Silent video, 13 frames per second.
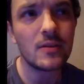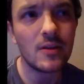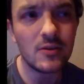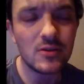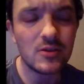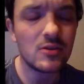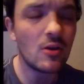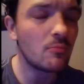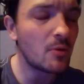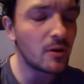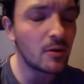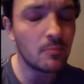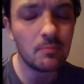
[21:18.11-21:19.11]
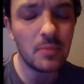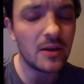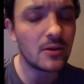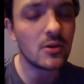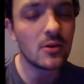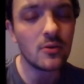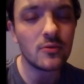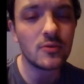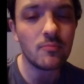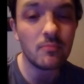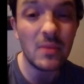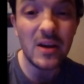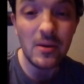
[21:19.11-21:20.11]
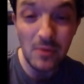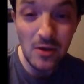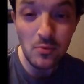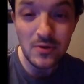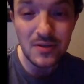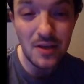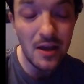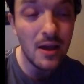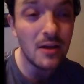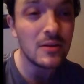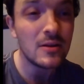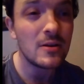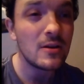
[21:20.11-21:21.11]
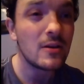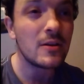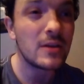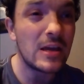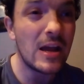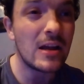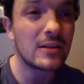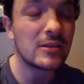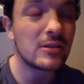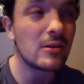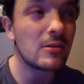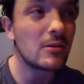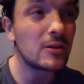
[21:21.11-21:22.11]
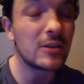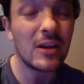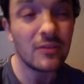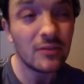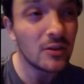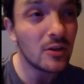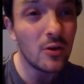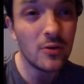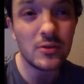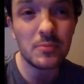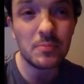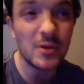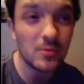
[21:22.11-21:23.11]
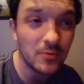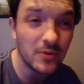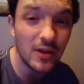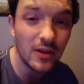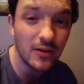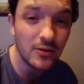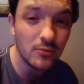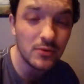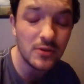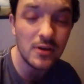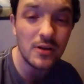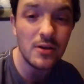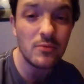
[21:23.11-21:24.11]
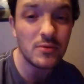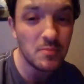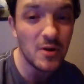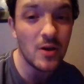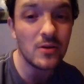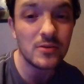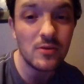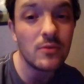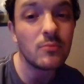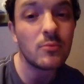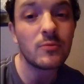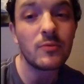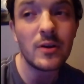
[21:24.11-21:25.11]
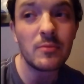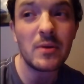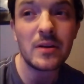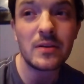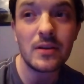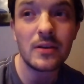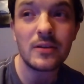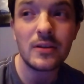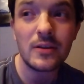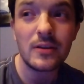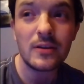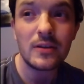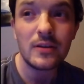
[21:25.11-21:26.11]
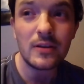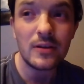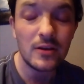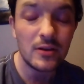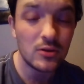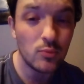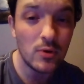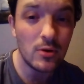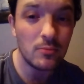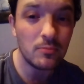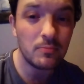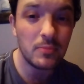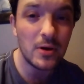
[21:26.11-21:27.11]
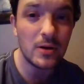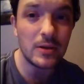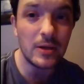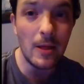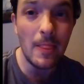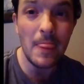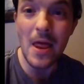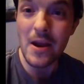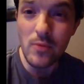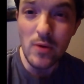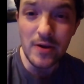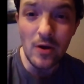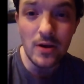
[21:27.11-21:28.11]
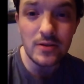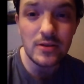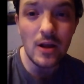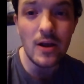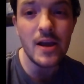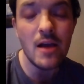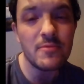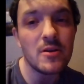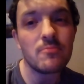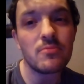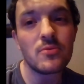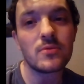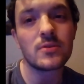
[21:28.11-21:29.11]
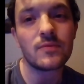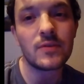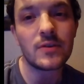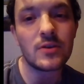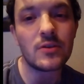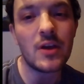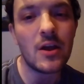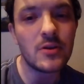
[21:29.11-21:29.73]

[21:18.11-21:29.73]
There's so many big queues. Mini Me was there. Yeah, it's uh, you had loads of people there, and it was uh, it was a blast. So I would recommend it as well. But yeah, anyway, guys, I am going to pause the video there.